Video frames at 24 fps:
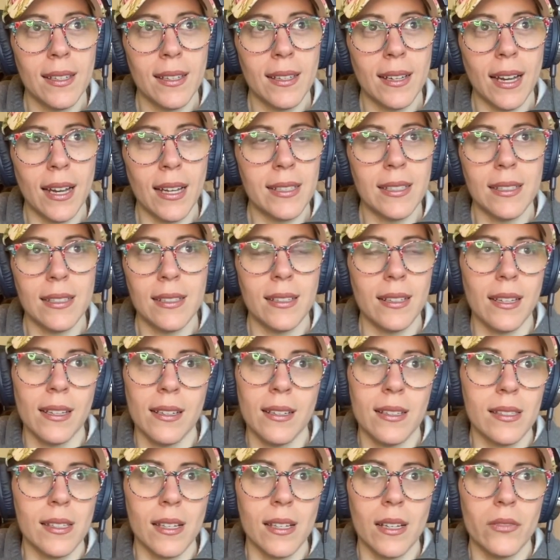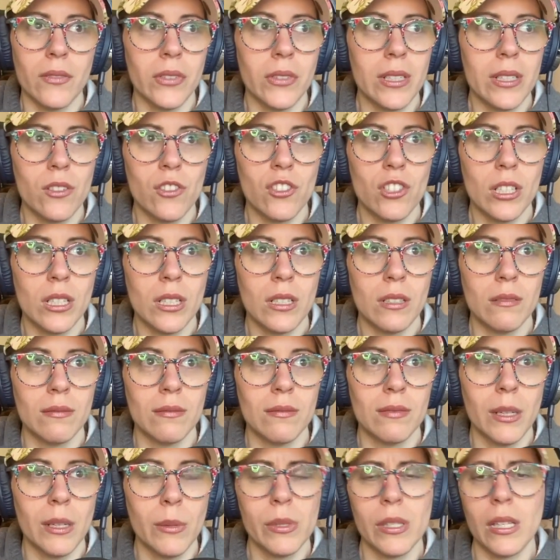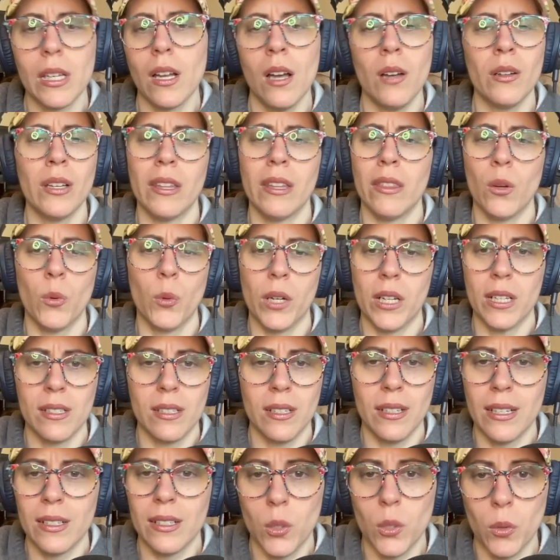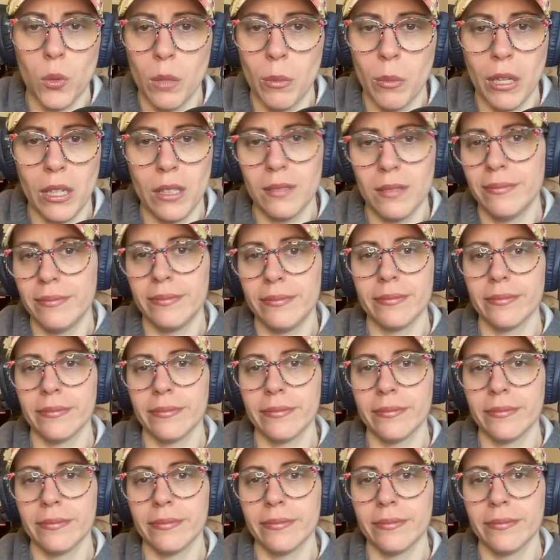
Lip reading: I didn't get his confidence gene. He was like, oh yeah, they're winning tonight. Don't worry about it.